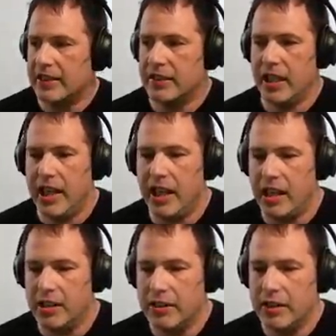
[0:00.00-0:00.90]

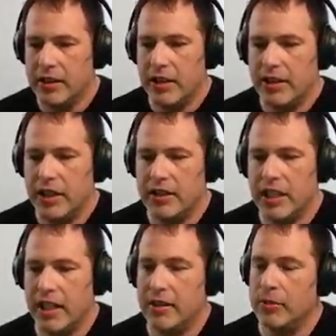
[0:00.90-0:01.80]
tell these
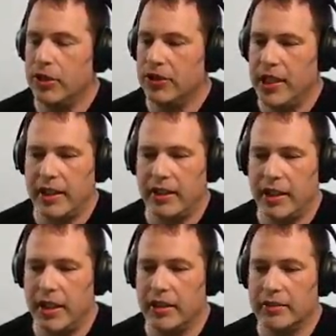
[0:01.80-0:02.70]
animals that
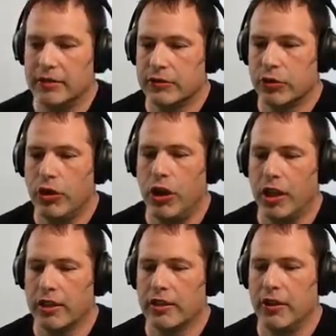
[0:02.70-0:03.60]
they're
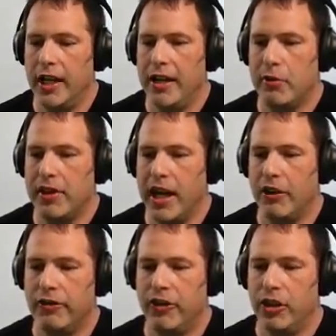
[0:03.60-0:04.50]
wrong, right?
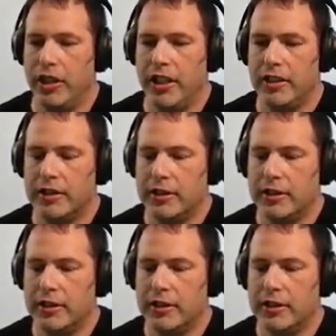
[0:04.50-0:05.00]
Without fully,